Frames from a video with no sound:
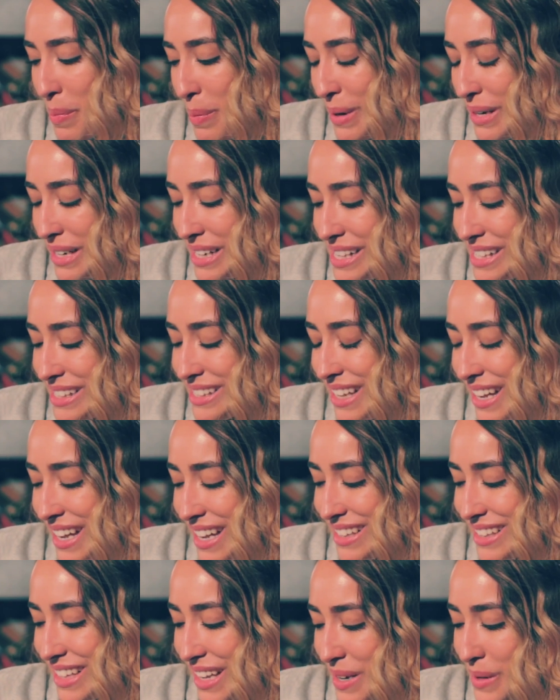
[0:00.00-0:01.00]
print
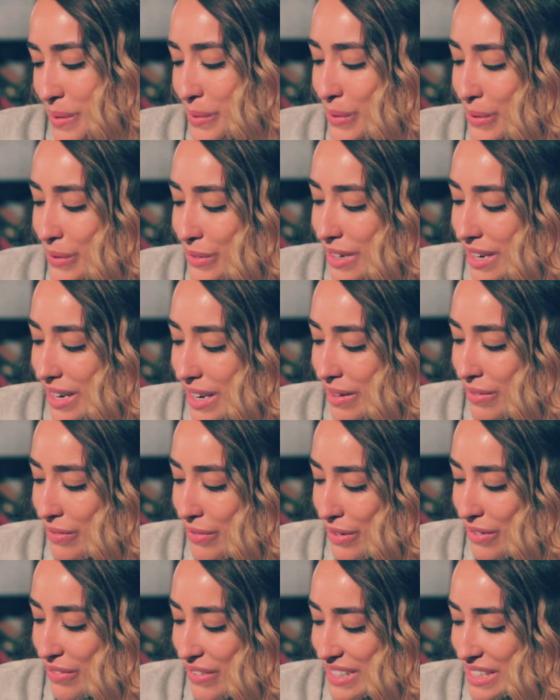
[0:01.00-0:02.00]
leotard that I wore
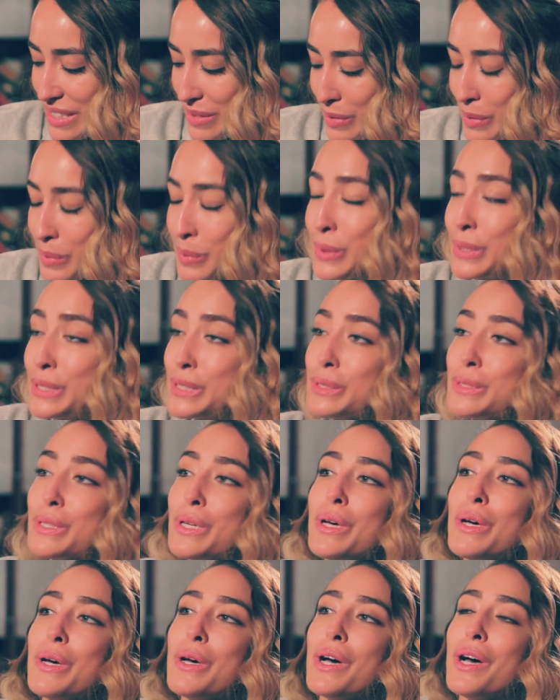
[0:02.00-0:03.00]
for a festival was
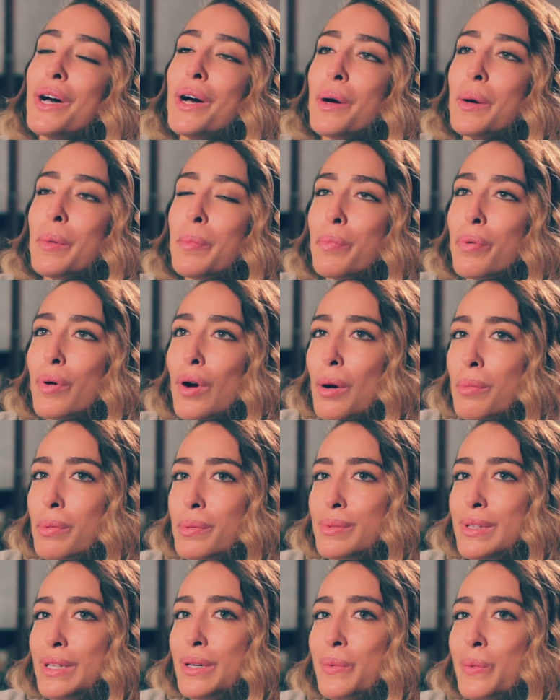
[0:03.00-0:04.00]

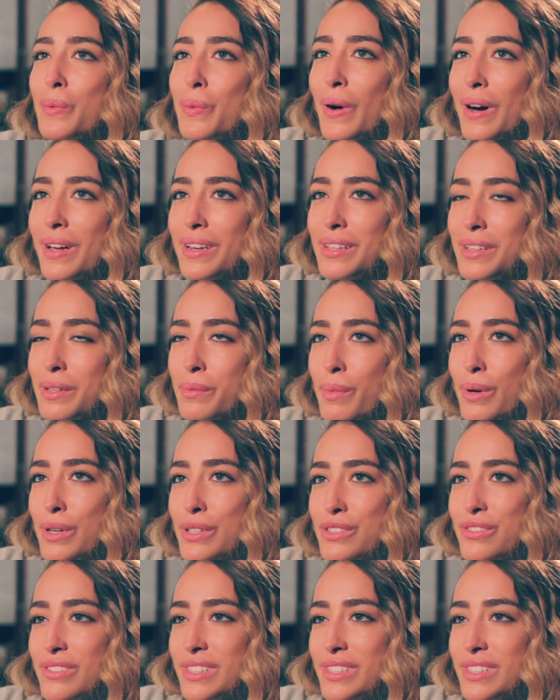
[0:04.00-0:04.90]
probably one of the most